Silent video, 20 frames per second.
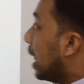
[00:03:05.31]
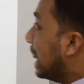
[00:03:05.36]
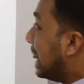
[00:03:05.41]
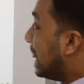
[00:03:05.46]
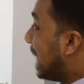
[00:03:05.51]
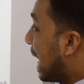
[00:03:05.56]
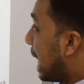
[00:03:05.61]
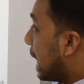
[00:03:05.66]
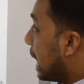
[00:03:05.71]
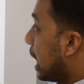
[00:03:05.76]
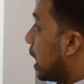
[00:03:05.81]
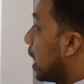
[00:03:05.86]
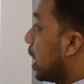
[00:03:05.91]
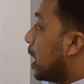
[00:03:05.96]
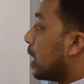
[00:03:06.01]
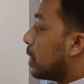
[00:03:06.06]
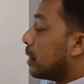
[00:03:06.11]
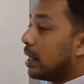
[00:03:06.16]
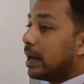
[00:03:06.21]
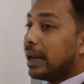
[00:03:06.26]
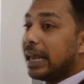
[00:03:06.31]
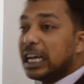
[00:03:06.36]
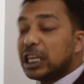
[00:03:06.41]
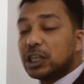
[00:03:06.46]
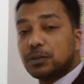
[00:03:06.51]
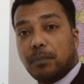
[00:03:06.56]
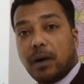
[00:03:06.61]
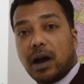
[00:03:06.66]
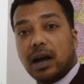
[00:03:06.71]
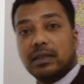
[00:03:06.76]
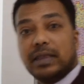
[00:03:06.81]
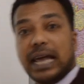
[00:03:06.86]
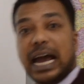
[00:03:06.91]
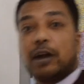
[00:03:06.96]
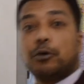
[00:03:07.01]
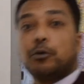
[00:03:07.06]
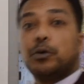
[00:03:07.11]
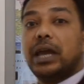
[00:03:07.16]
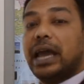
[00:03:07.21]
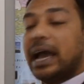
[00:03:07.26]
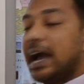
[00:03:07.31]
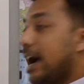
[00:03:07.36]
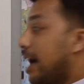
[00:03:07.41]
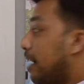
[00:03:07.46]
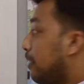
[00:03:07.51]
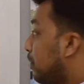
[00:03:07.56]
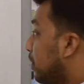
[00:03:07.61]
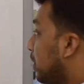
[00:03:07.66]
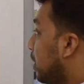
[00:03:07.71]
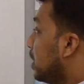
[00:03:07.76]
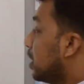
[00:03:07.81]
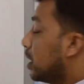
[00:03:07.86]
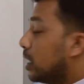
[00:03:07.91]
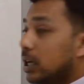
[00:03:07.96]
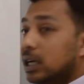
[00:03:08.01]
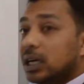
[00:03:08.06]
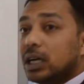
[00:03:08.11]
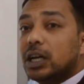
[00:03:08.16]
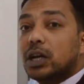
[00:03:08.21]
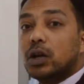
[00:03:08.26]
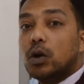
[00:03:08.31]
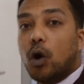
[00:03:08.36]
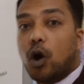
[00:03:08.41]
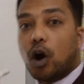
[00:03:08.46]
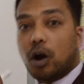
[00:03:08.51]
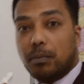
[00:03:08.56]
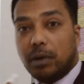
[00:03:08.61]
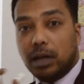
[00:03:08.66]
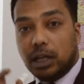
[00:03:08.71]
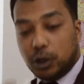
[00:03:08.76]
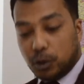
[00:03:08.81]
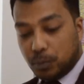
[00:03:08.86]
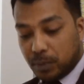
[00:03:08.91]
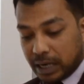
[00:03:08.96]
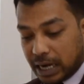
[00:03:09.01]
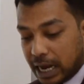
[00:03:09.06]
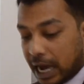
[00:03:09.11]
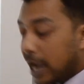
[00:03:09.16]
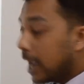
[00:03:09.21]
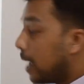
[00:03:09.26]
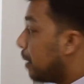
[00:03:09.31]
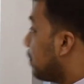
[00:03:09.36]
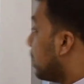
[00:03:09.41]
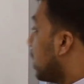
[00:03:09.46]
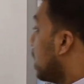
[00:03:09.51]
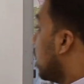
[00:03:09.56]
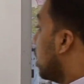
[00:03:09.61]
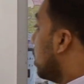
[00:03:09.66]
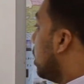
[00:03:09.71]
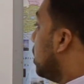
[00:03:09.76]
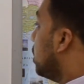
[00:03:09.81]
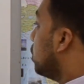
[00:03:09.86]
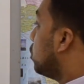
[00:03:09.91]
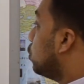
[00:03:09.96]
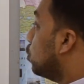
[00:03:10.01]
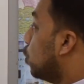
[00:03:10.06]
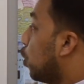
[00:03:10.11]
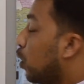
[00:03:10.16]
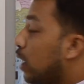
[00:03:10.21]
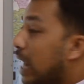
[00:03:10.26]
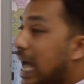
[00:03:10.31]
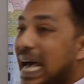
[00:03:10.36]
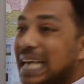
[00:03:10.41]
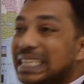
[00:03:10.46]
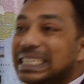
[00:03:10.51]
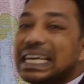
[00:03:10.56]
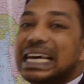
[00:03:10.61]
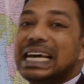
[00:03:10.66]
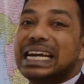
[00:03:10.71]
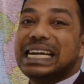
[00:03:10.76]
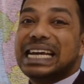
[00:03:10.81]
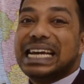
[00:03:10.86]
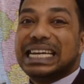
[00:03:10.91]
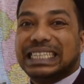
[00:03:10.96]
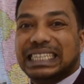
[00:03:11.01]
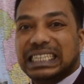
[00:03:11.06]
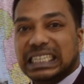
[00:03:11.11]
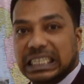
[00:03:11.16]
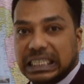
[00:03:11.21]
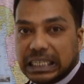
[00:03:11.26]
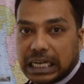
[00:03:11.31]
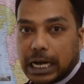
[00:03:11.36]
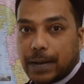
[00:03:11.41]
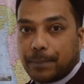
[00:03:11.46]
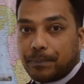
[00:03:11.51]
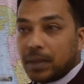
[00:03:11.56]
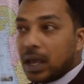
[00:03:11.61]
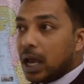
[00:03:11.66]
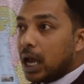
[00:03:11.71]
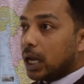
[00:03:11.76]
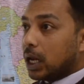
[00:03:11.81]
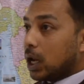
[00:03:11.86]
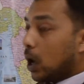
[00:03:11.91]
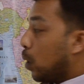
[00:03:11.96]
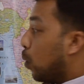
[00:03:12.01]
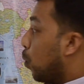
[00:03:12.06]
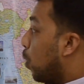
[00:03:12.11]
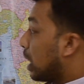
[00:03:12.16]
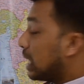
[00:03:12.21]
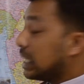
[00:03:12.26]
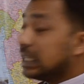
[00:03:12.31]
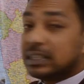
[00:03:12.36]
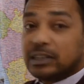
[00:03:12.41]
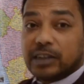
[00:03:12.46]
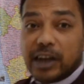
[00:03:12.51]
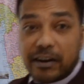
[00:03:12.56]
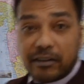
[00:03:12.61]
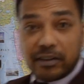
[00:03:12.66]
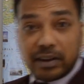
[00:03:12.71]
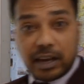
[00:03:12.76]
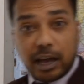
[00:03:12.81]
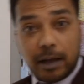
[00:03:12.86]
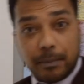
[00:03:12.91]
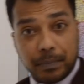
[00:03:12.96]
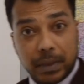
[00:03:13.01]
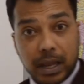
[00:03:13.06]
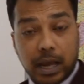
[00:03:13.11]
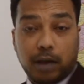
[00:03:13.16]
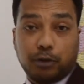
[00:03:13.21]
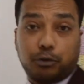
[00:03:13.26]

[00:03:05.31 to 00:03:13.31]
Then the next part that we have in a normal human eye is known as retina. Now what is retina?